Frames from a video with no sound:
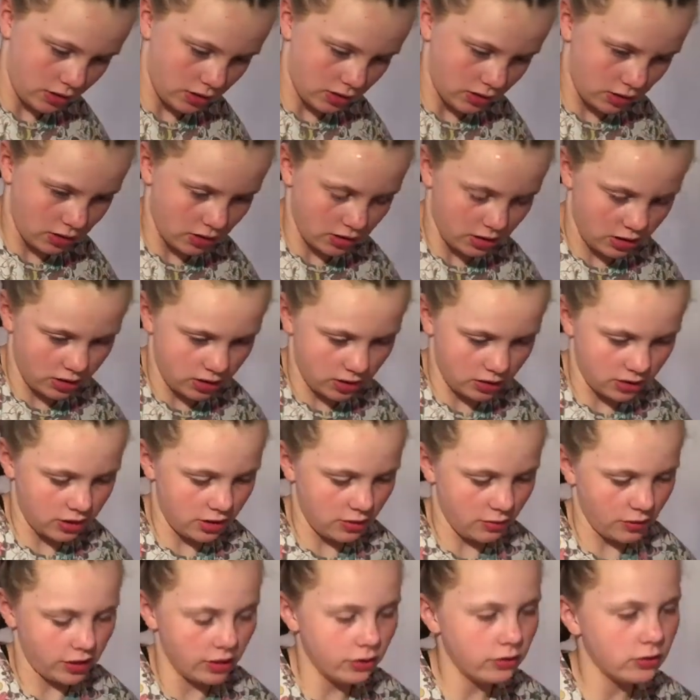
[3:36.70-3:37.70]
And
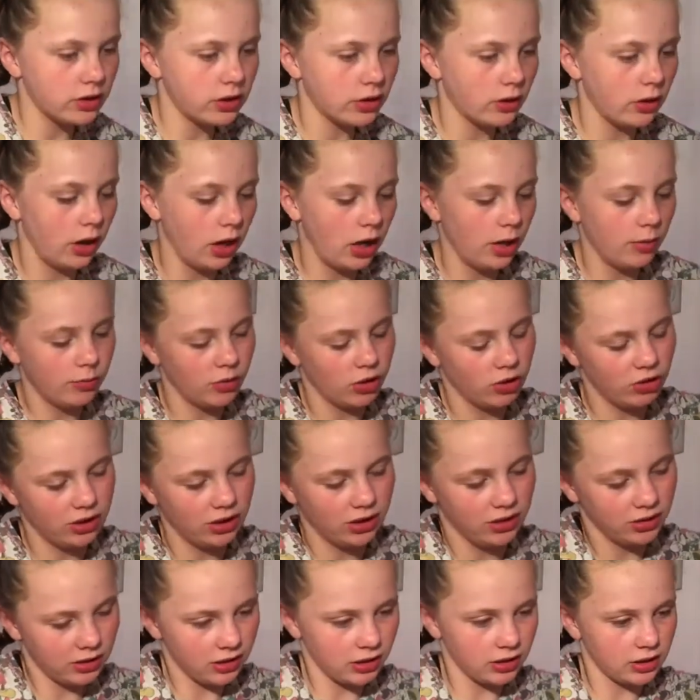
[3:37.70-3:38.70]
there we go. So I'm only
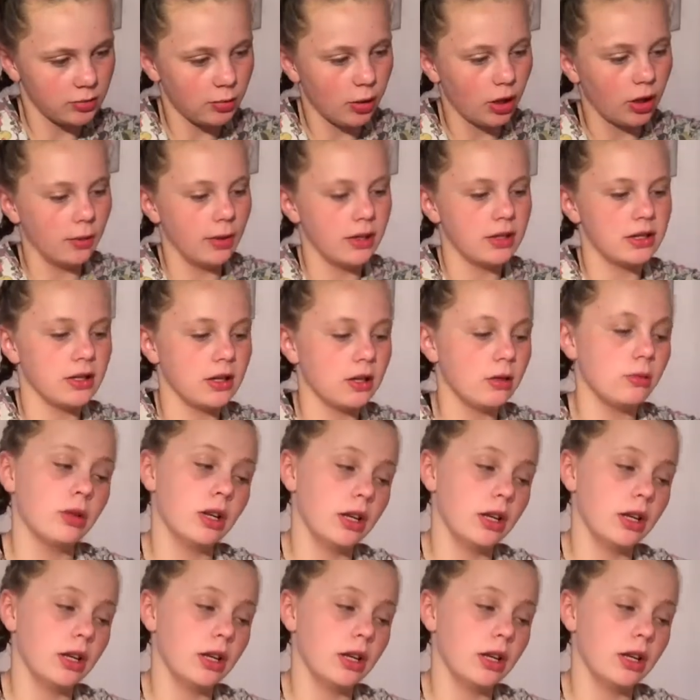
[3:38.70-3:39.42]
using a small amount.